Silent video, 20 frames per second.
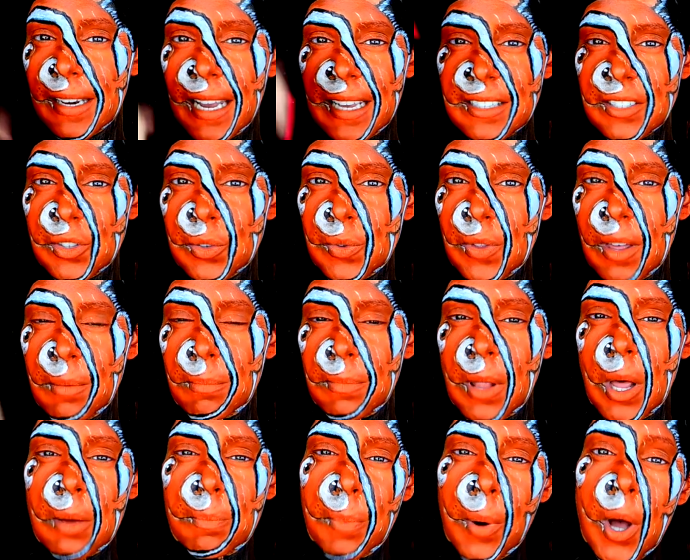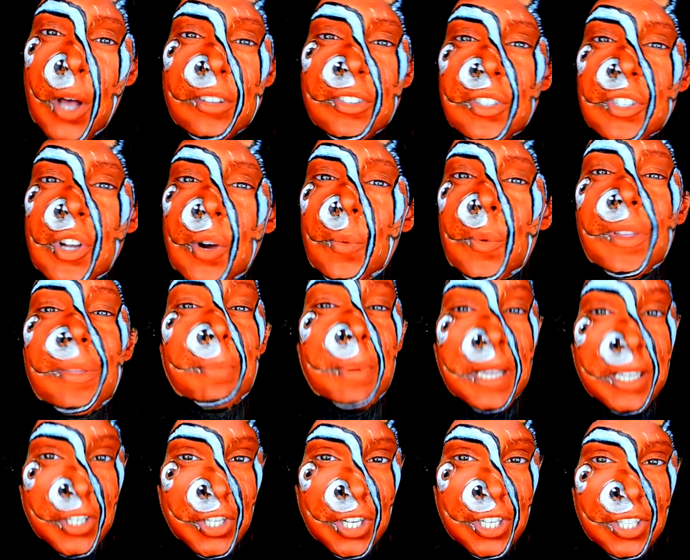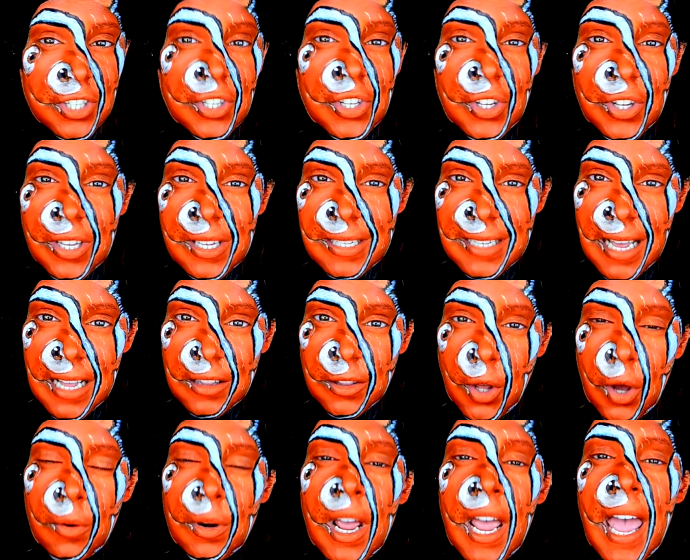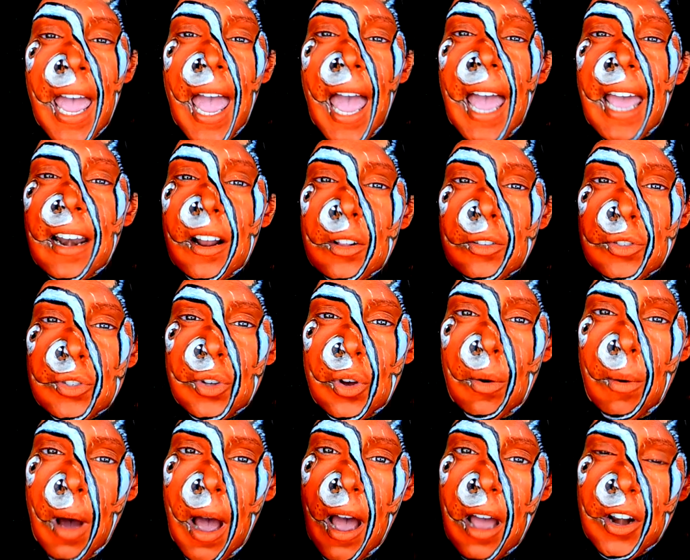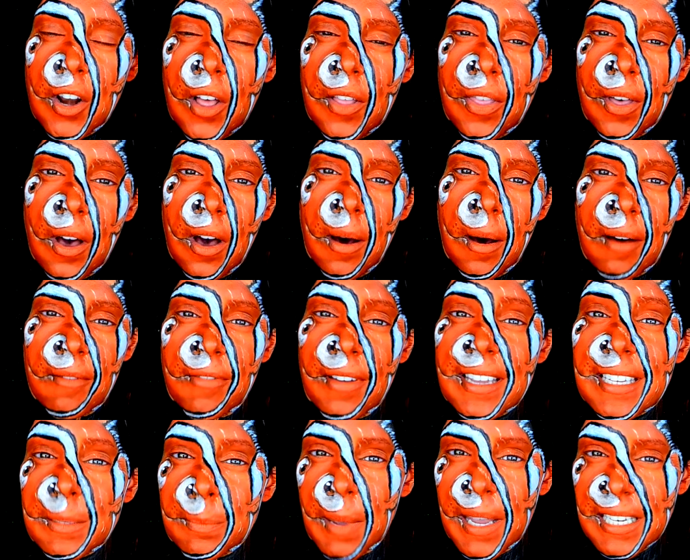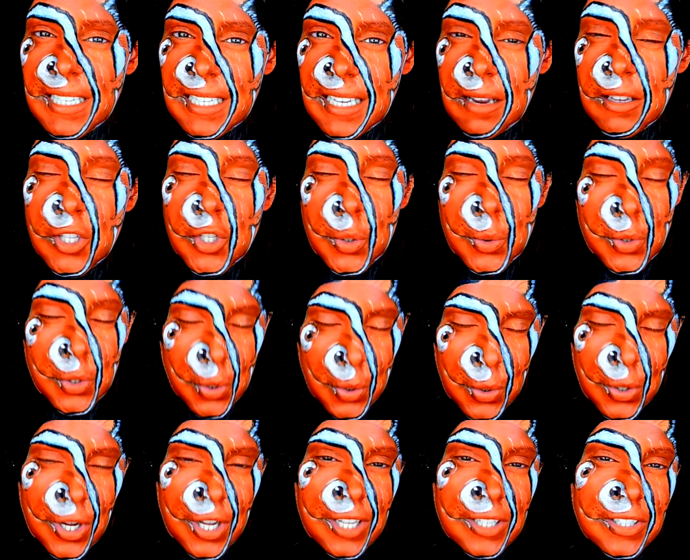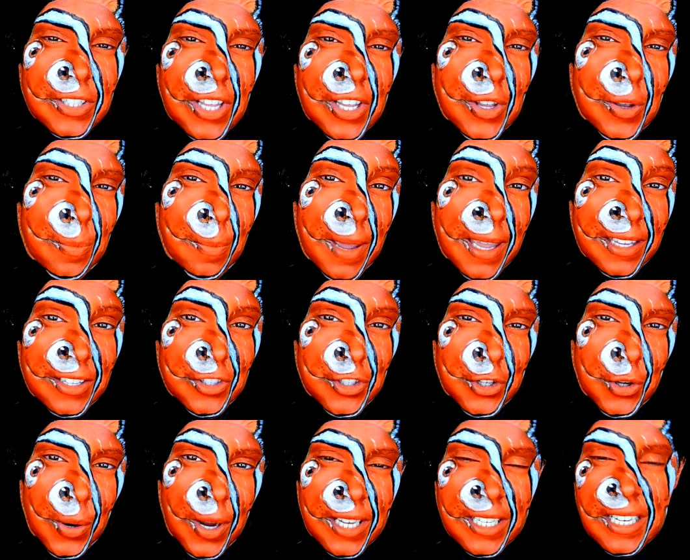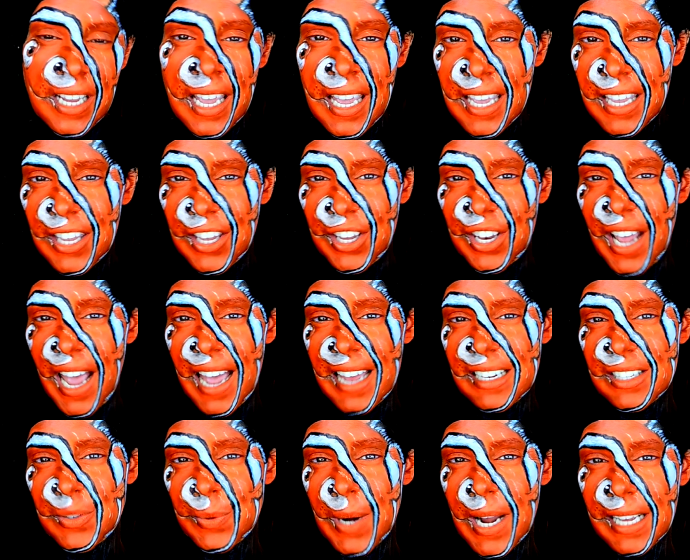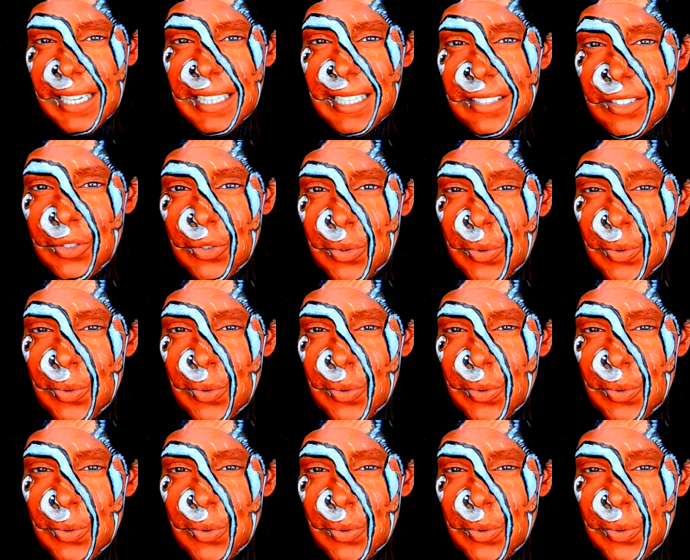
next to the blog post with pictures so you can download, and also another face paint tutorials that you may enjoy it. Here I had a direct link to